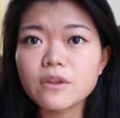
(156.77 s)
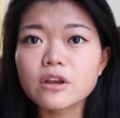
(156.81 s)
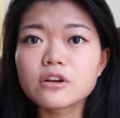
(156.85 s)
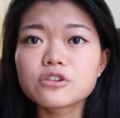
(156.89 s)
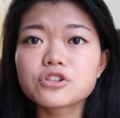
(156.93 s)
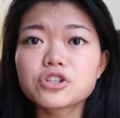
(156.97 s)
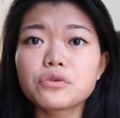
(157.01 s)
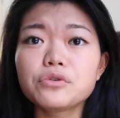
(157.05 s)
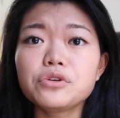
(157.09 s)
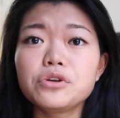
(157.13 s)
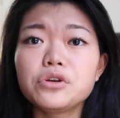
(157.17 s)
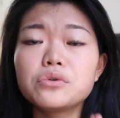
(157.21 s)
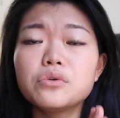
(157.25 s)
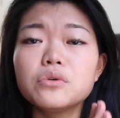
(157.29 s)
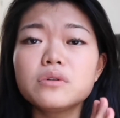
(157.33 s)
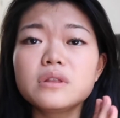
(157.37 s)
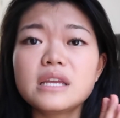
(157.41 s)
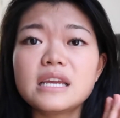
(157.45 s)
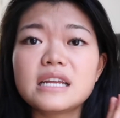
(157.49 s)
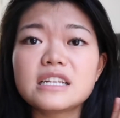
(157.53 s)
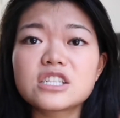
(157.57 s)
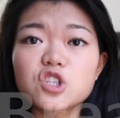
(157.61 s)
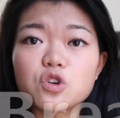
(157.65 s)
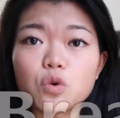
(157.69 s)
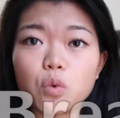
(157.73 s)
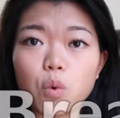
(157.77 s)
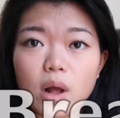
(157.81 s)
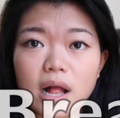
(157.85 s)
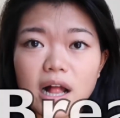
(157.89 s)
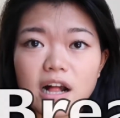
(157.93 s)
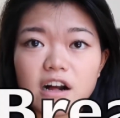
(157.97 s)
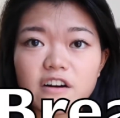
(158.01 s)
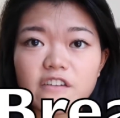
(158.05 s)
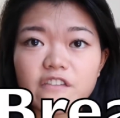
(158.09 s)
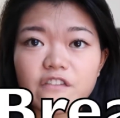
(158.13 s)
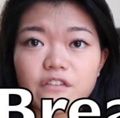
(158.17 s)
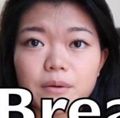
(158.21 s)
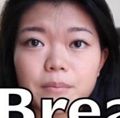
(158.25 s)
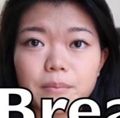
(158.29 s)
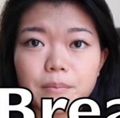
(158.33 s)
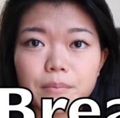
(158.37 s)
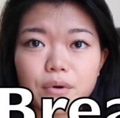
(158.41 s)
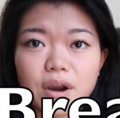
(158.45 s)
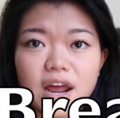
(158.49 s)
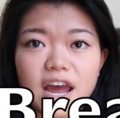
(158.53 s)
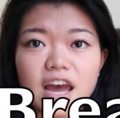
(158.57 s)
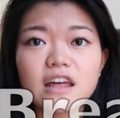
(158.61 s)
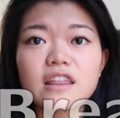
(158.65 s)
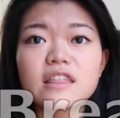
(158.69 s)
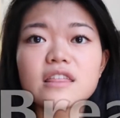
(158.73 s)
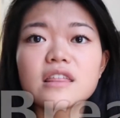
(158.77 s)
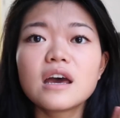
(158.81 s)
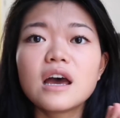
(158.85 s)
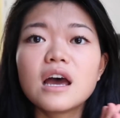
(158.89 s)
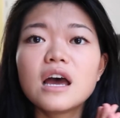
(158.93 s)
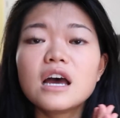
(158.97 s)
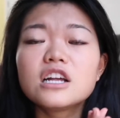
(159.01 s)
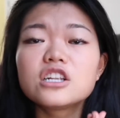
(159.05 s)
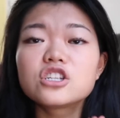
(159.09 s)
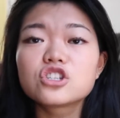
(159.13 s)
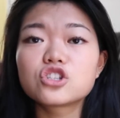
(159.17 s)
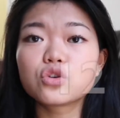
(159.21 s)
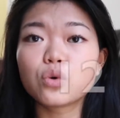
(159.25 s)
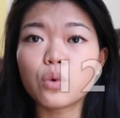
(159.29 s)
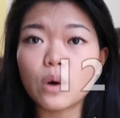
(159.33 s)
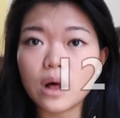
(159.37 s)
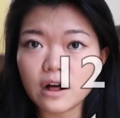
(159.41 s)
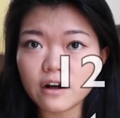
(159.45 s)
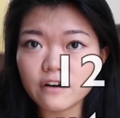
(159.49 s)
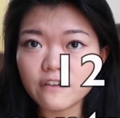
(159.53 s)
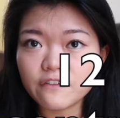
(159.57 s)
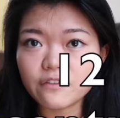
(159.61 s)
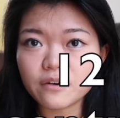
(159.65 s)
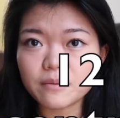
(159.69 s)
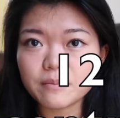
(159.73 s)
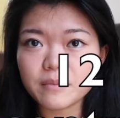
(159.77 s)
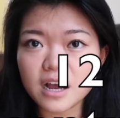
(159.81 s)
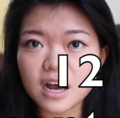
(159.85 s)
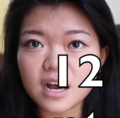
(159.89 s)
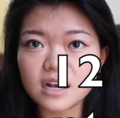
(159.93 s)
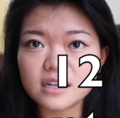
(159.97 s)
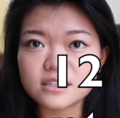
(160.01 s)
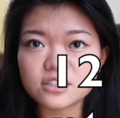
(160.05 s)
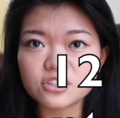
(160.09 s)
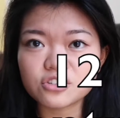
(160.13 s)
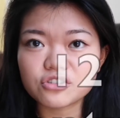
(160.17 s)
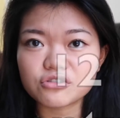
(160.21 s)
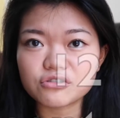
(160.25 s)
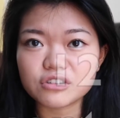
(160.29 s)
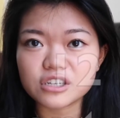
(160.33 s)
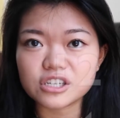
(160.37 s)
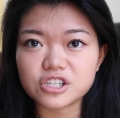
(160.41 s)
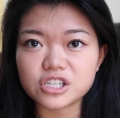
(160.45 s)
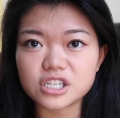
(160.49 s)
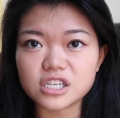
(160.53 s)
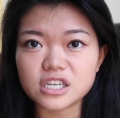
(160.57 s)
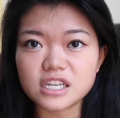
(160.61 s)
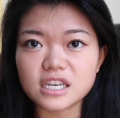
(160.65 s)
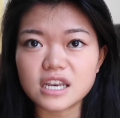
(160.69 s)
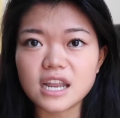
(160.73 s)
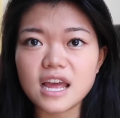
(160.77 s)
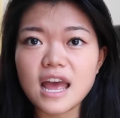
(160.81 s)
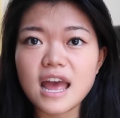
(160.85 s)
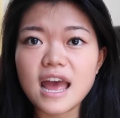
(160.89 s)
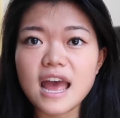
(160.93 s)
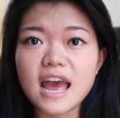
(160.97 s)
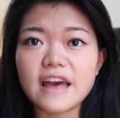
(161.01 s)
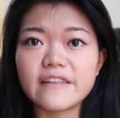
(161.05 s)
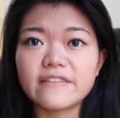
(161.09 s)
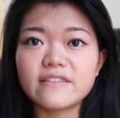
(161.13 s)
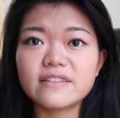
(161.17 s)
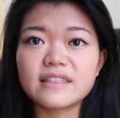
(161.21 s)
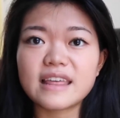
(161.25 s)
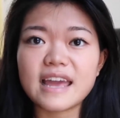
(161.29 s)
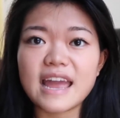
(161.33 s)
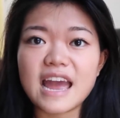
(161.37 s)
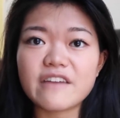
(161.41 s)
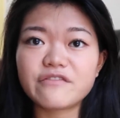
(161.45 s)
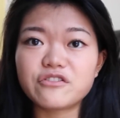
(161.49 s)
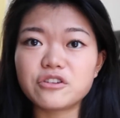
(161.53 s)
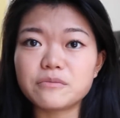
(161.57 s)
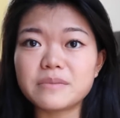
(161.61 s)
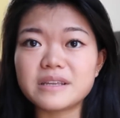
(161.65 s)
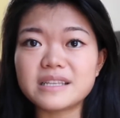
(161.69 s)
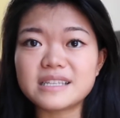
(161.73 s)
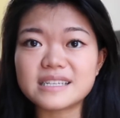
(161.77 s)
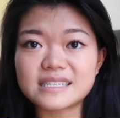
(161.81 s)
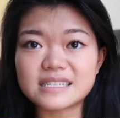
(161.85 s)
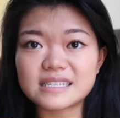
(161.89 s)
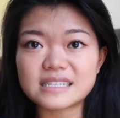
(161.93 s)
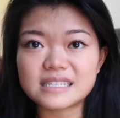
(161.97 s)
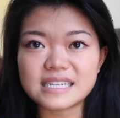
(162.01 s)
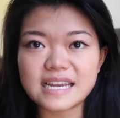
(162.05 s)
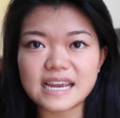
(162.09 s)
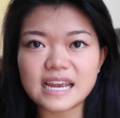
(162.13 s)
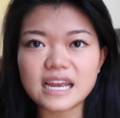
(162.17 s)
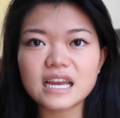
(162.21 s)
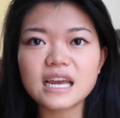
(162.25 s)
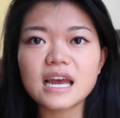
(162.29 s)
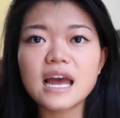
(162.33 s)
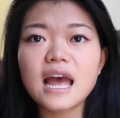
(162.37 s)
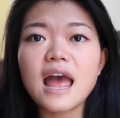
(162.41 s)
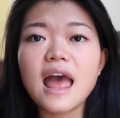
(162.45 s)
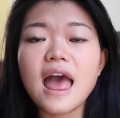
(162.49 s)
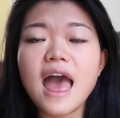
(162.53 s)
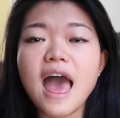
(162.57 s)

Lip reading: So you'll need 12 from breadth, 12 from concentration, and they have to be distinct.